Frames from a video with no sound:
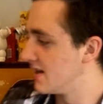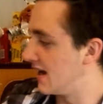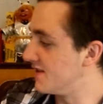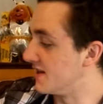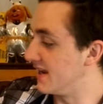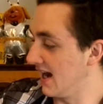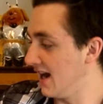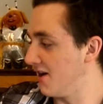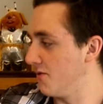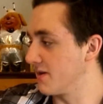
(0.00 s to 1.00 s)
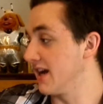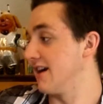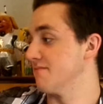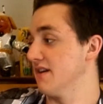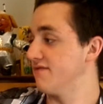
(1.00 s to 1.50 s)
And then now we
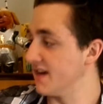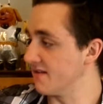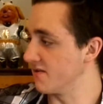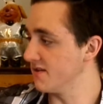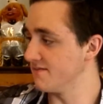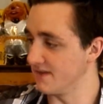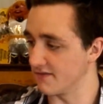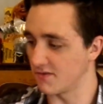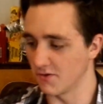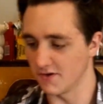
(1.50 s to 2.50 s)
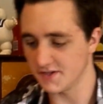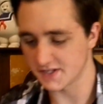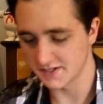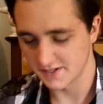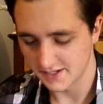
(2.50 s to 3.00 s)
have my favorite, of
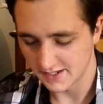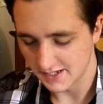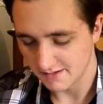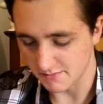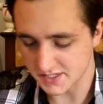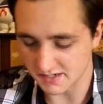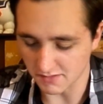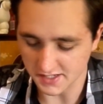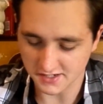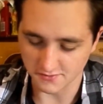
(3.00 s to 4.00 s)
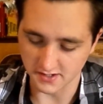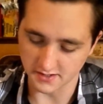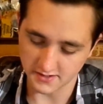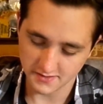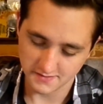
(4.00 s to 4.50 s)
course, Mitzi Mozzarella.